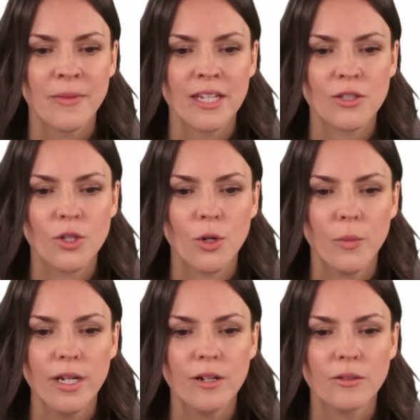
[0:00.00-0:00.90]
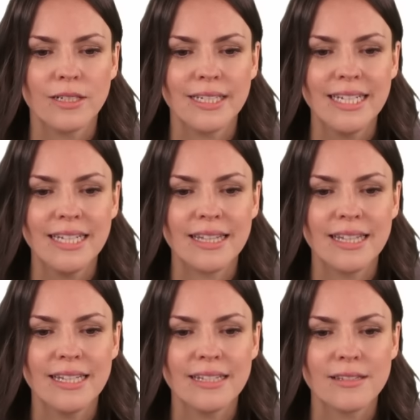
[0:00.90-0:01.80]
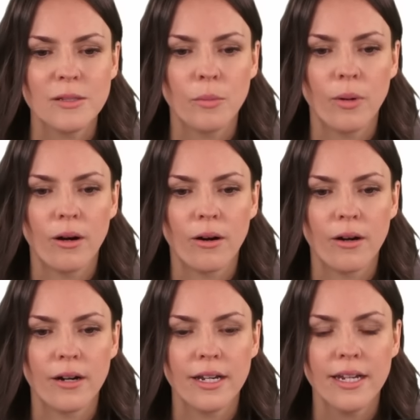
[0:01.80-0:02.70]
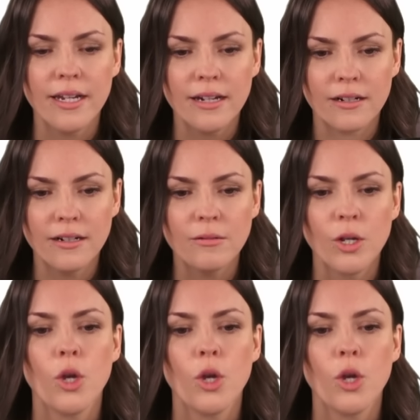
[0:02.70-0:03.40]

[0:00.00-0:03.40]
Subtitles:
so we don't need this part here.